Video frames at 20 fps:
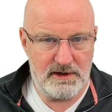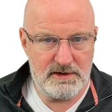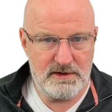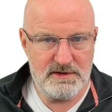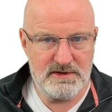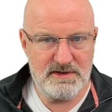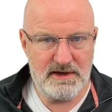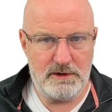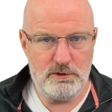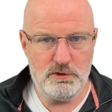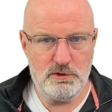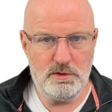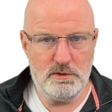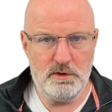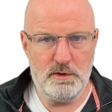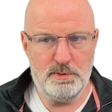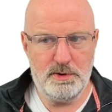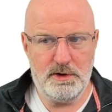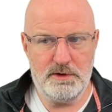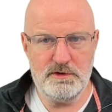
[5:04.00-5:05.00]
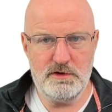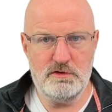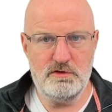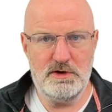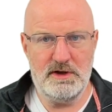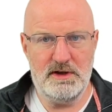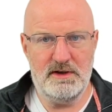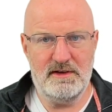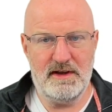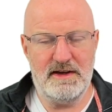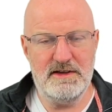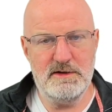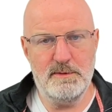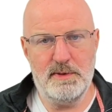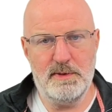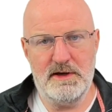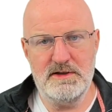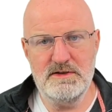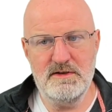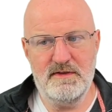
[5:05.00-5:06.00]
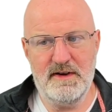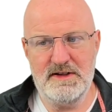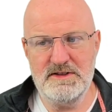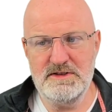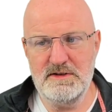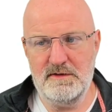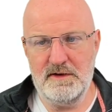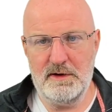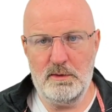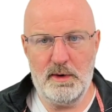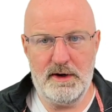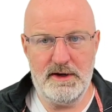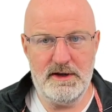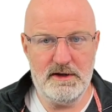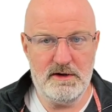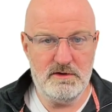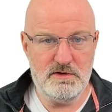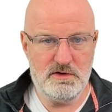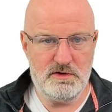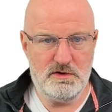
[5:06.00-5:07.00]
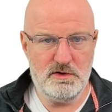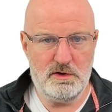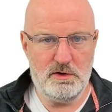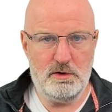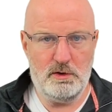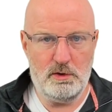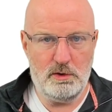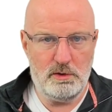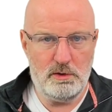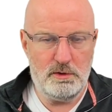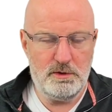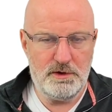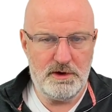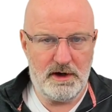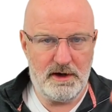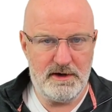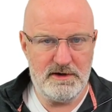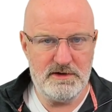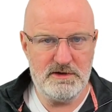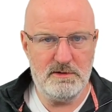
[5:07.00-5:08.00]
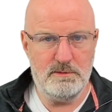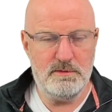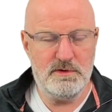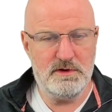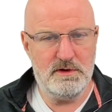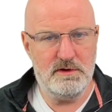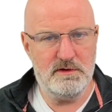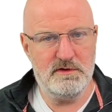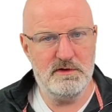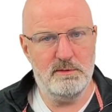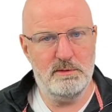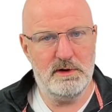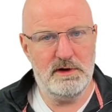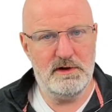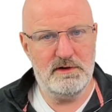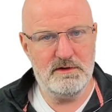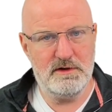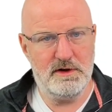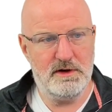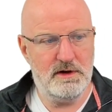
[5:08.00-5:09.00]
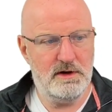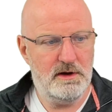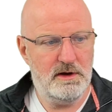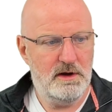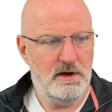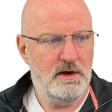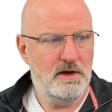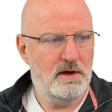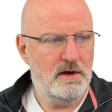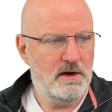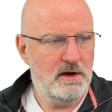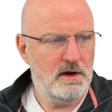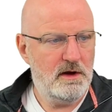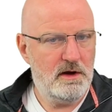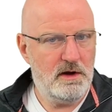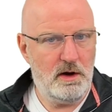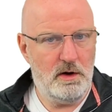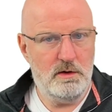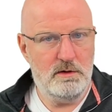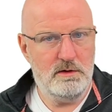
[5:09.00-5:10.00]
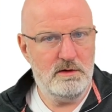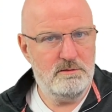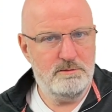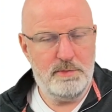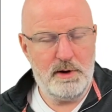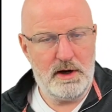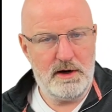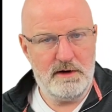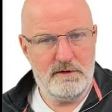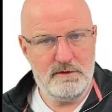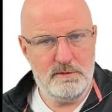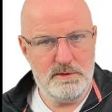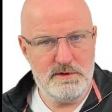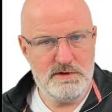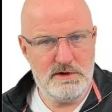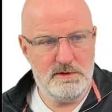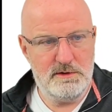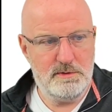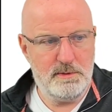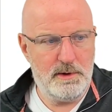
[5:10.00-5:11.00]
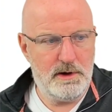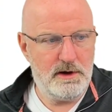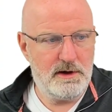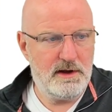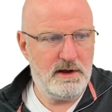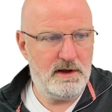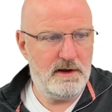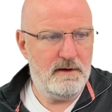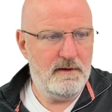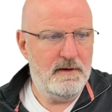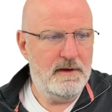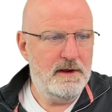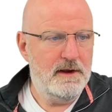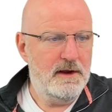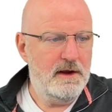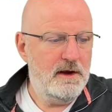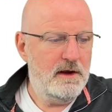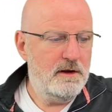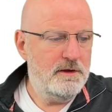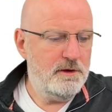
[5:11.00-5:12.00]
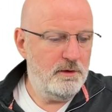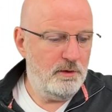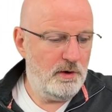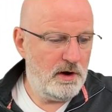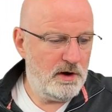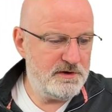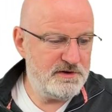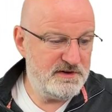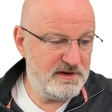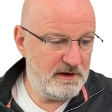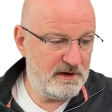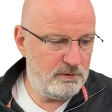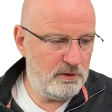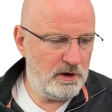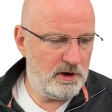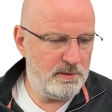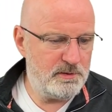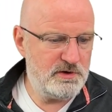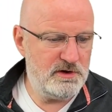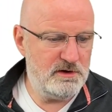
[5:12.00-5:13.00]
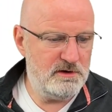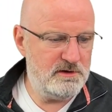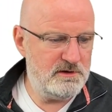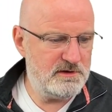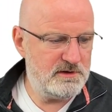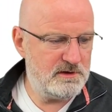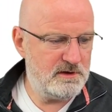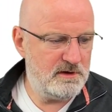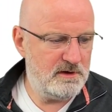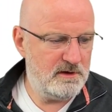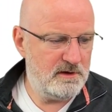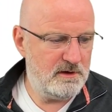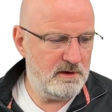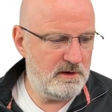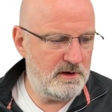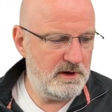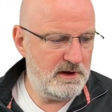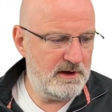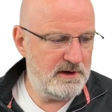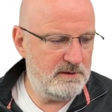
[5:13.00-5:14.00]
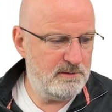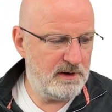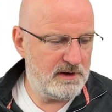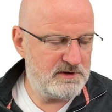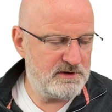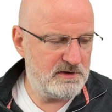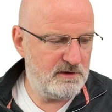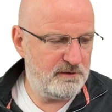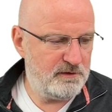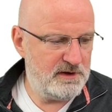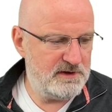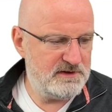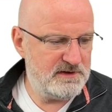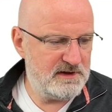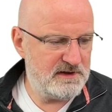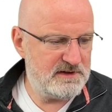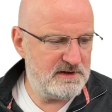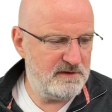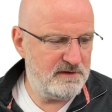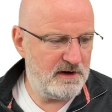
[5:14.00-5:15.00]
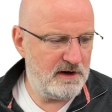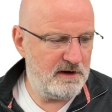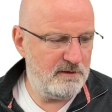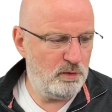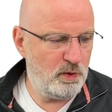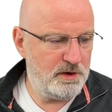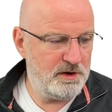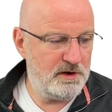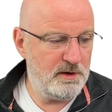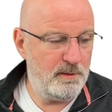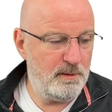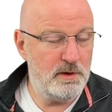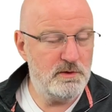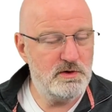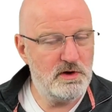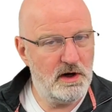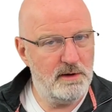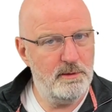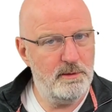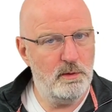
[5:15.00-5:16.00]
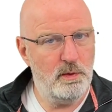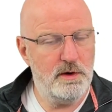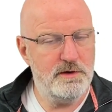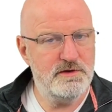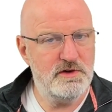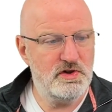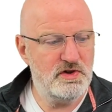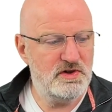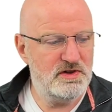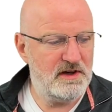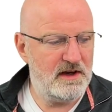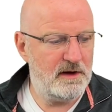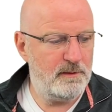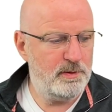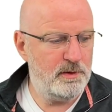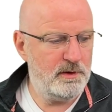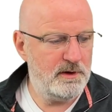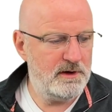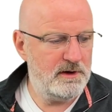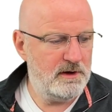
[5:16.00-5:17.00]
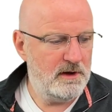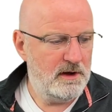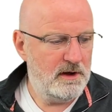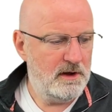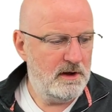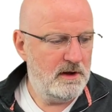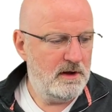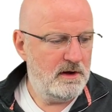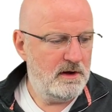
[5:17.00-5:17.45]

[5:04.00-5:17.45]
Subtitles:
need a central repository, a database effectively, where you can store all the items that somebody's got to go and buy from the supermarket. There are several options in Microsoft 365. One of the most common ones is SharePoint.